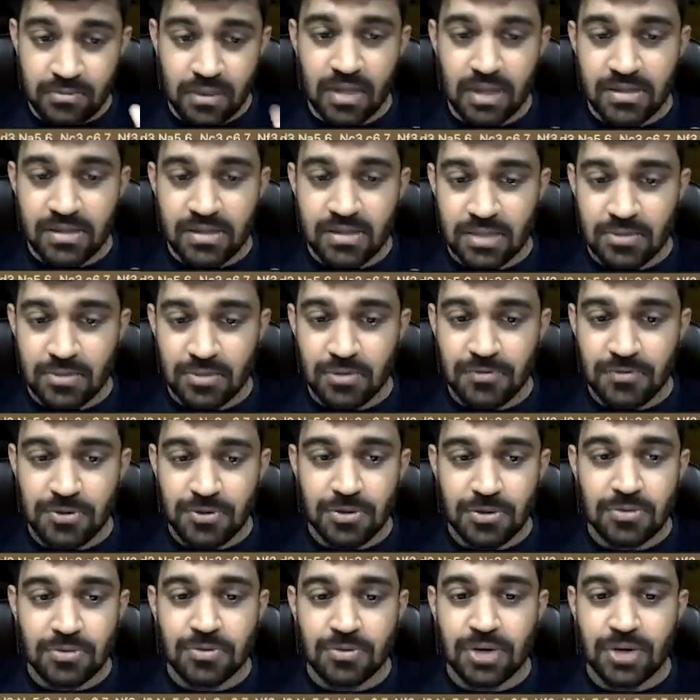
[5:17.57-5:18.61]
Some of
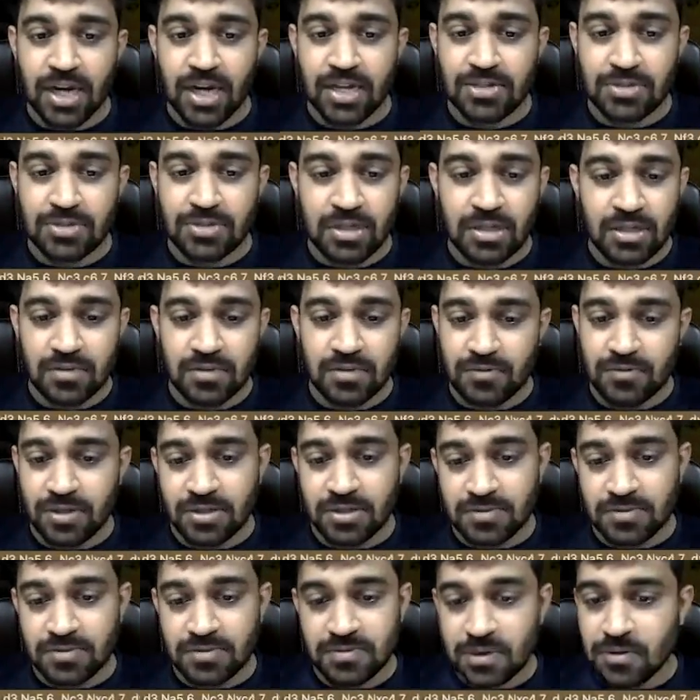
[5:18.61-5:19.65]
you would actually,
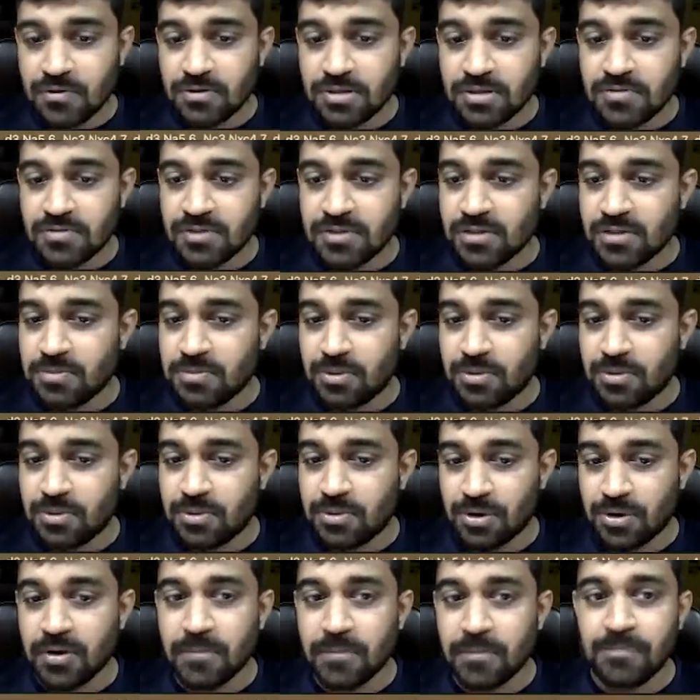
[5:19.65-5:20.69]
first we of course defend the pawn,
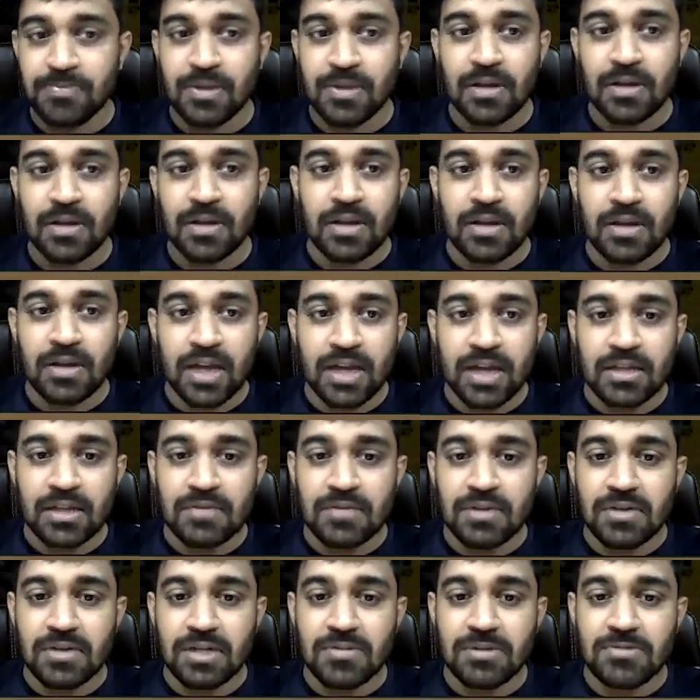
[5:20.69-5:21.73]
and then
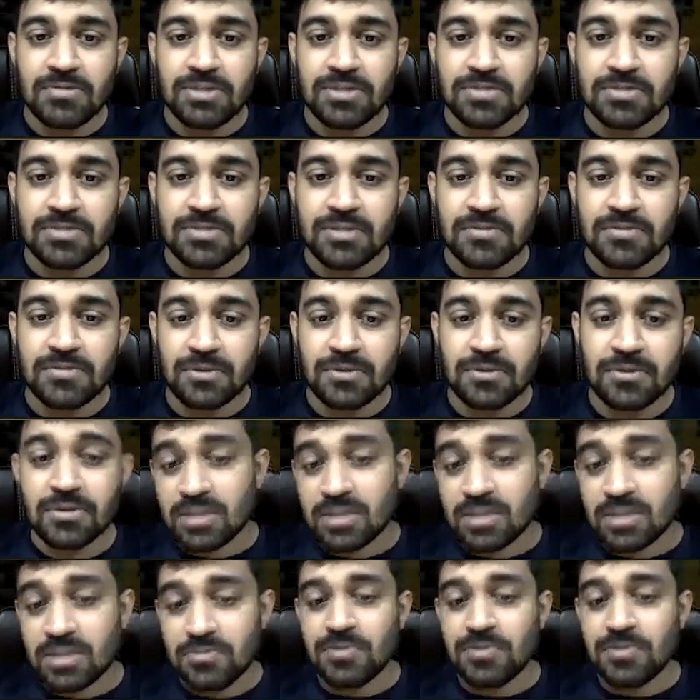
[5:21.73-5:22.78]
when they play bishop c4,
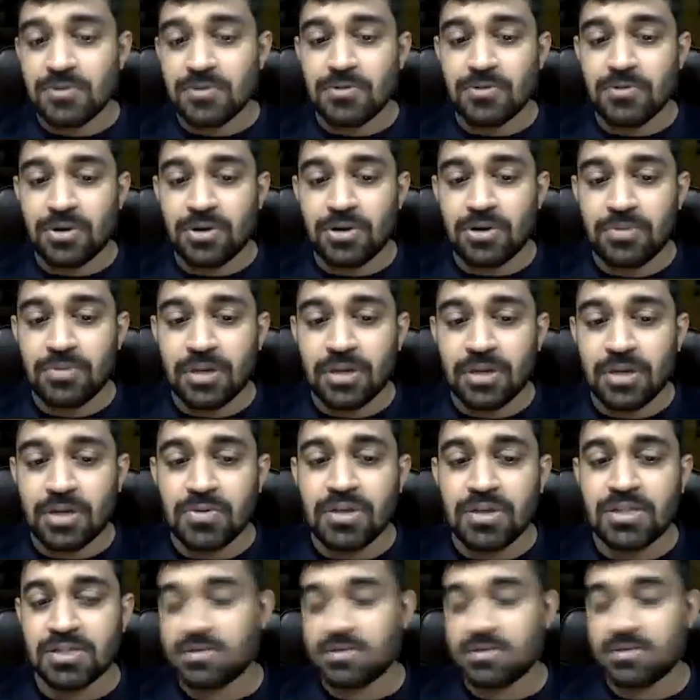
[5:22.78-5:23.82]
some of you would want to play
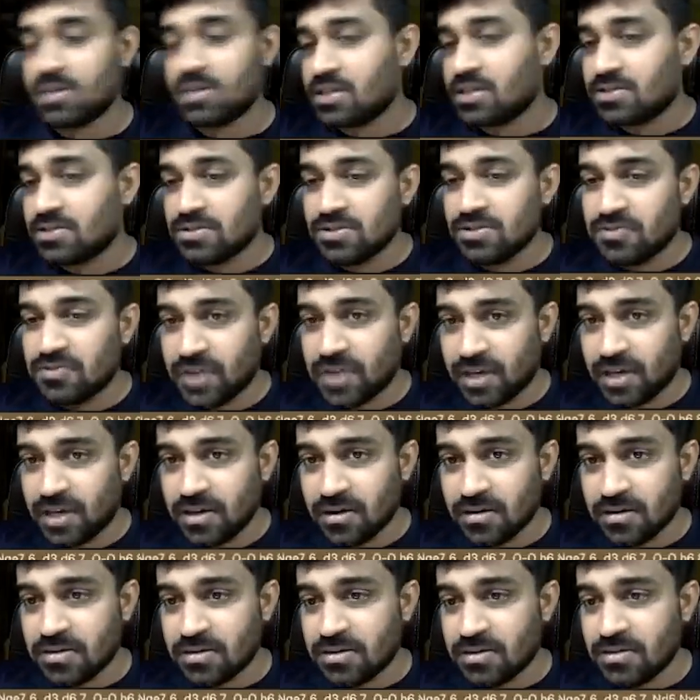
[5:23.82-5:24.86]
queen e7. That's also fine.
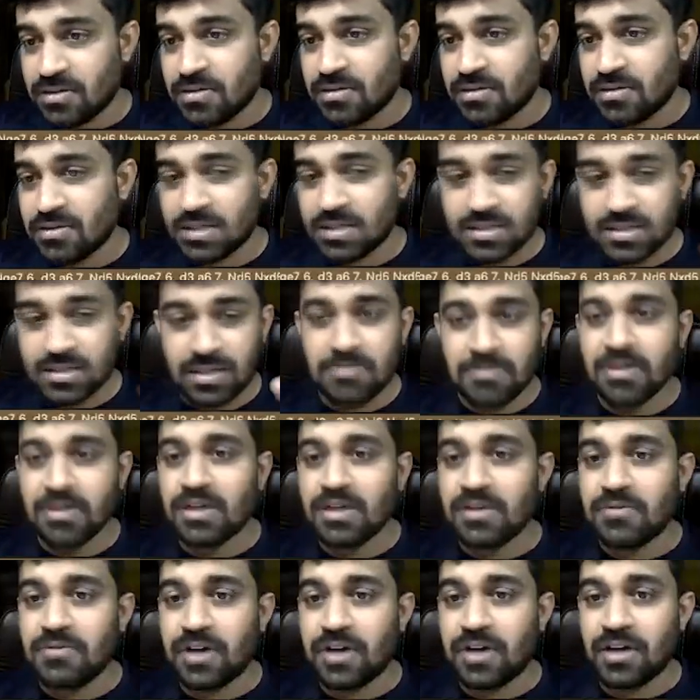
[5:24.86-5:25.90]
That's
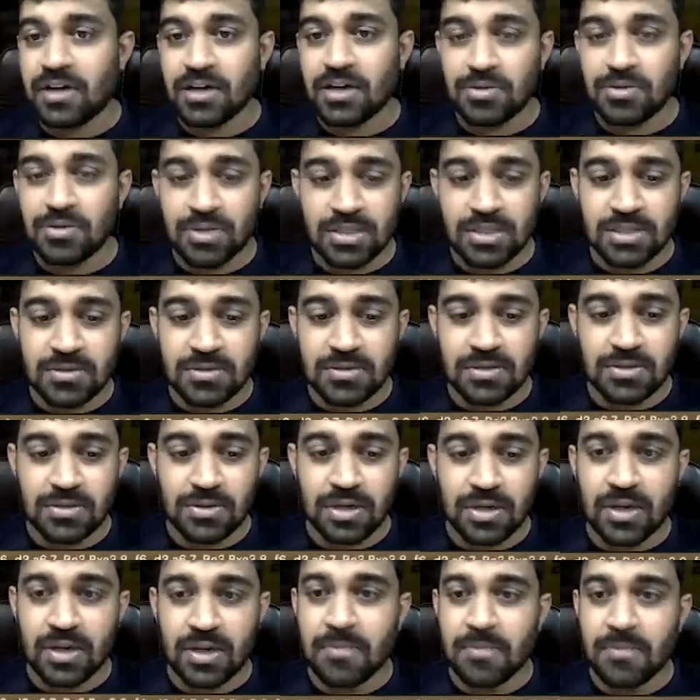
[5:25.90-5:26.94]
completely fine. Queen e7 is
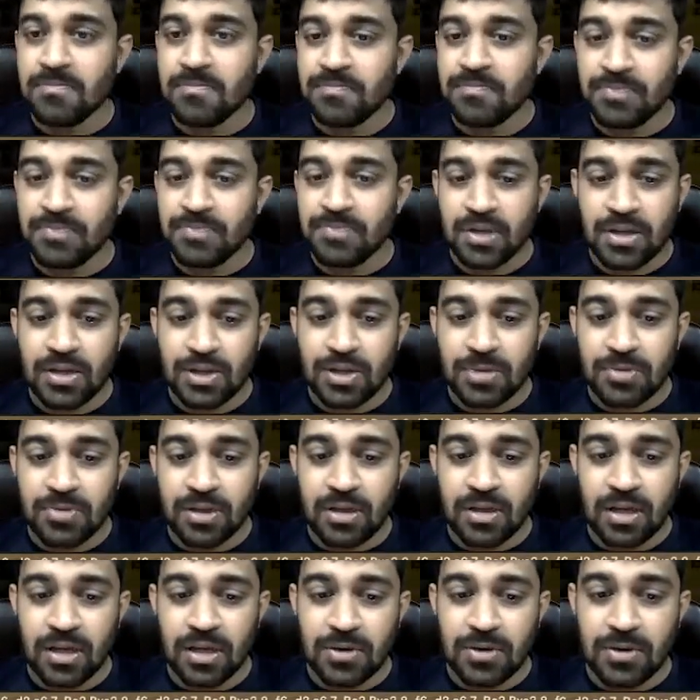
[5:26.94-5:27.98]
okay. You're
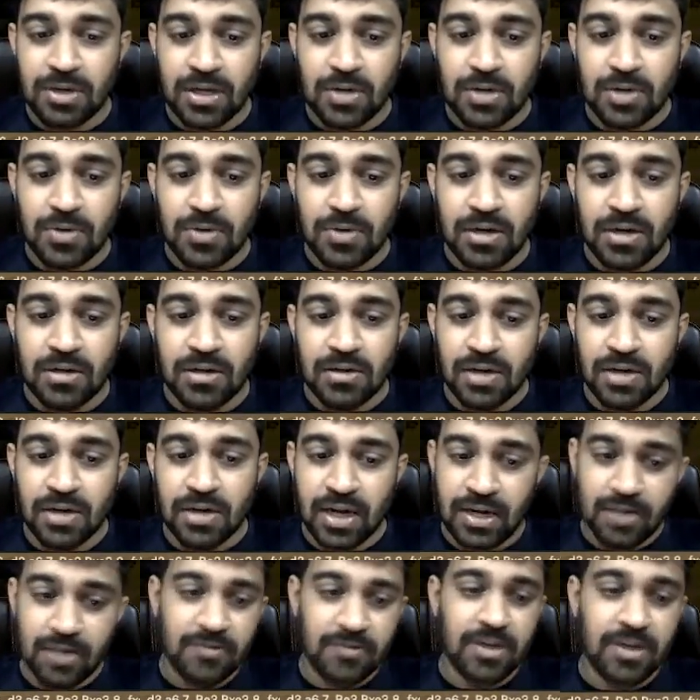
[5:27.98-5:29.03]
bringing out a queen
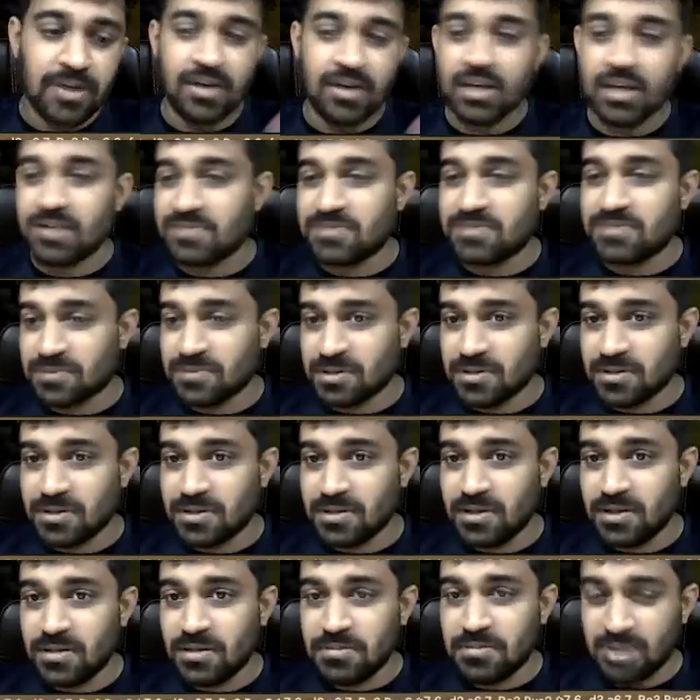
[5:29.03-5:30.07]
and defending f7.
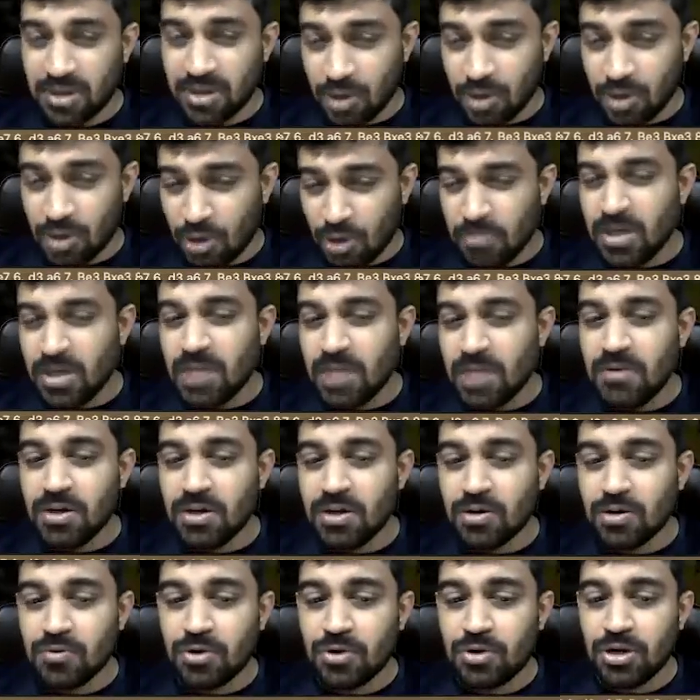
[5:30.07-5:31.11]
But normally we
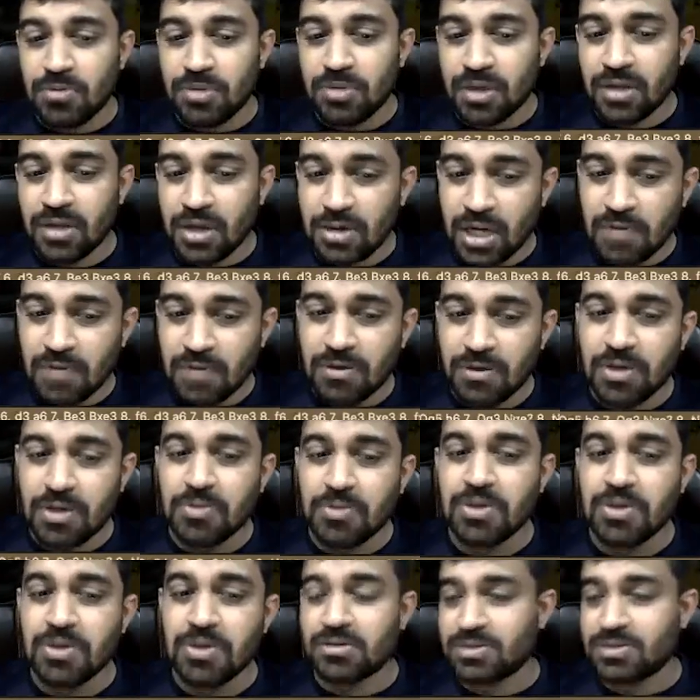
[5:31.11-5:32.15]
don't want to bring out our
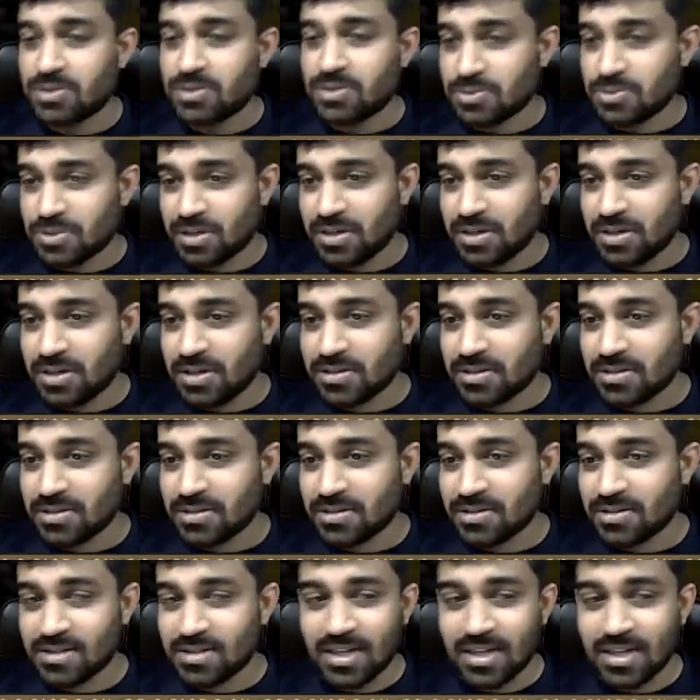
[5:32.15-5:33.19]
queen also too early,
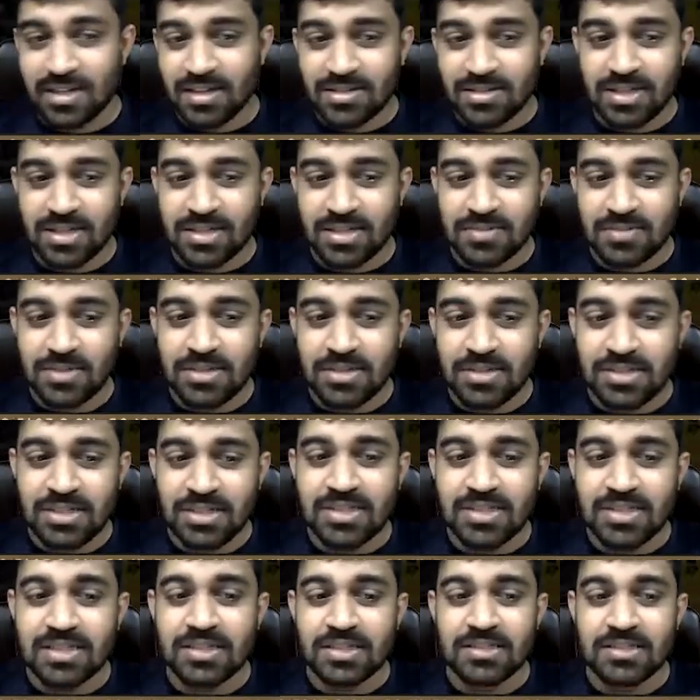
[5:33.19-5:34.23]
right? So that's why
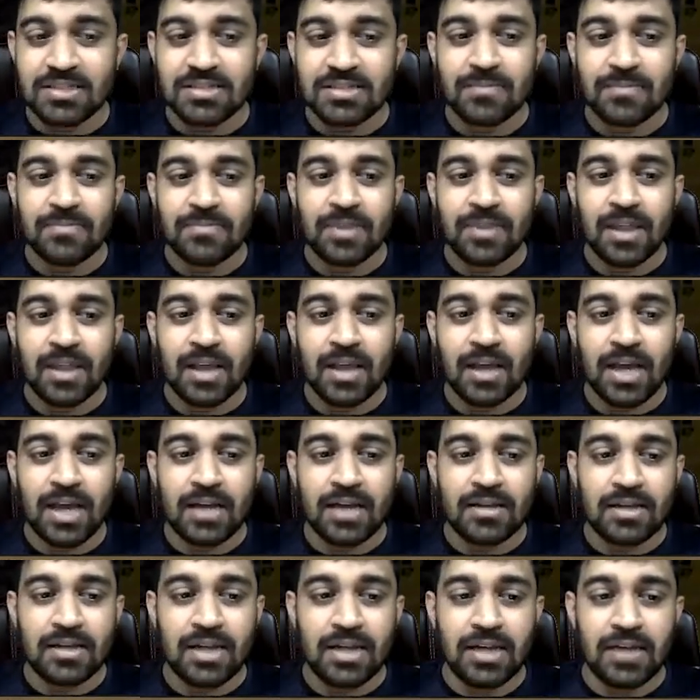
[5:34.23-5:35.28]
g6
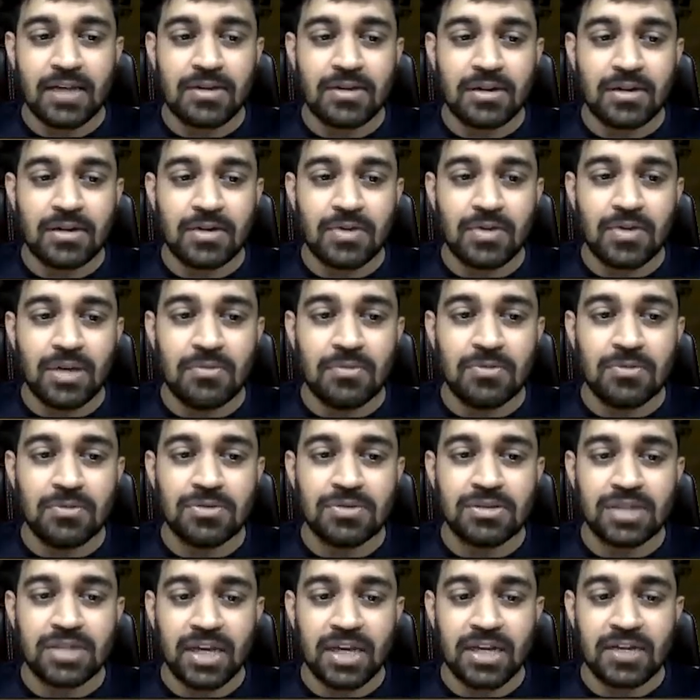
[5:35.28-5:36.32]
and then after queen
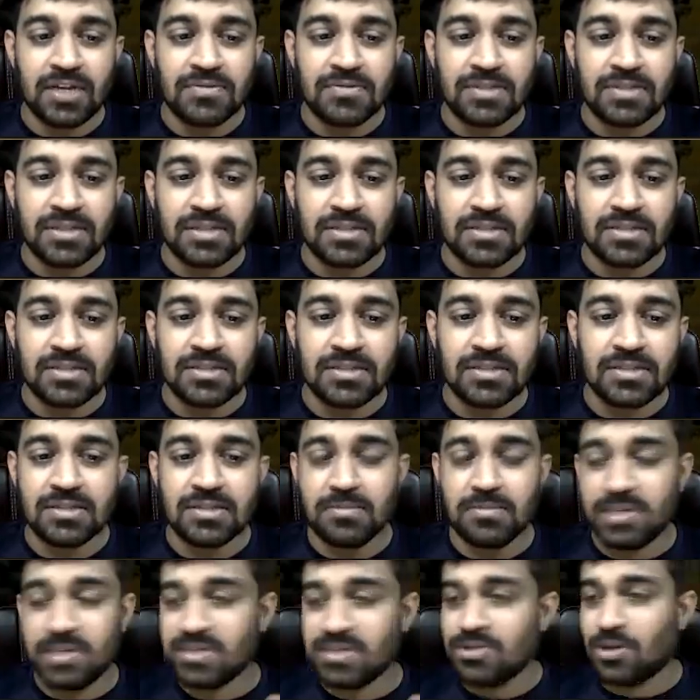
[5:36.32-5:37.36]
moves, knight f6 is the
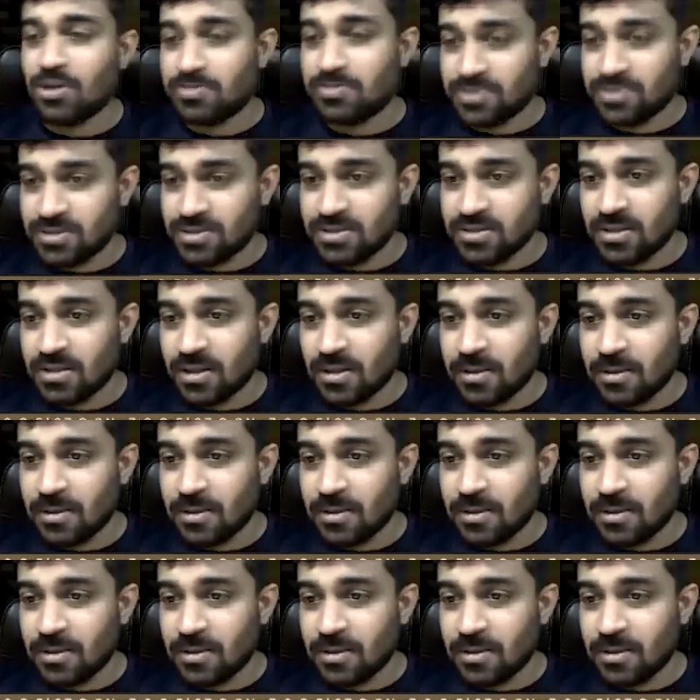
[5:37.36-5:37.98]
best option.